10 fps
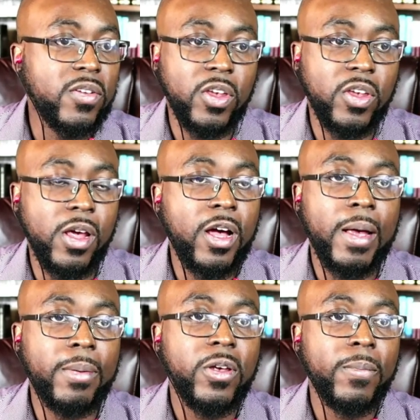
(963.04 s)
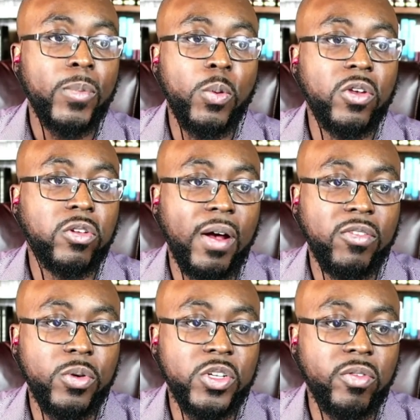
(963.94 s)
killing cops we also have
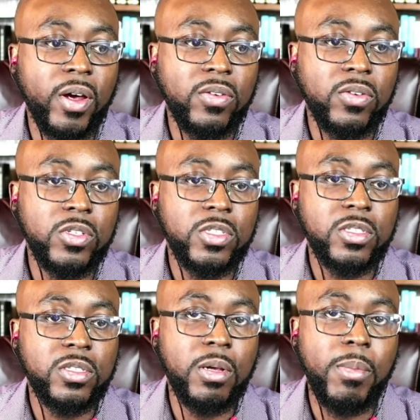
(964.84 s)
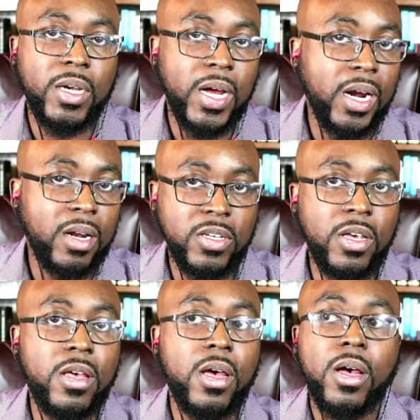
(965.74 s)
to address the
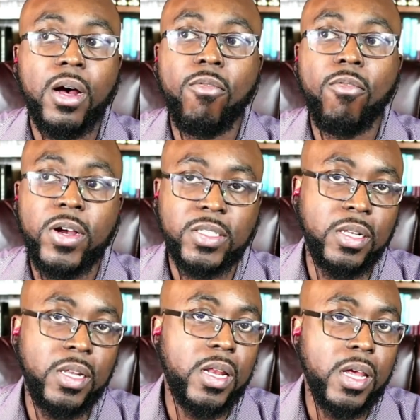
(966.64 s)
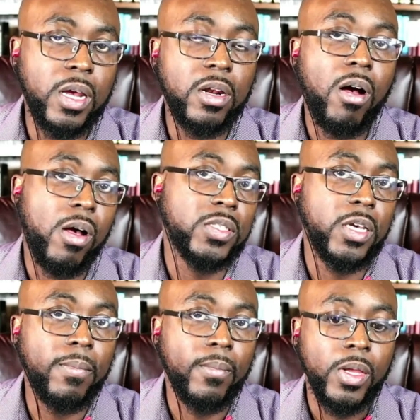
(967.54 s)
mentality of what's leading and
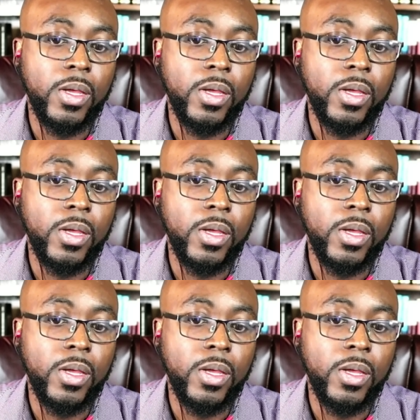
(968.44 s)
causing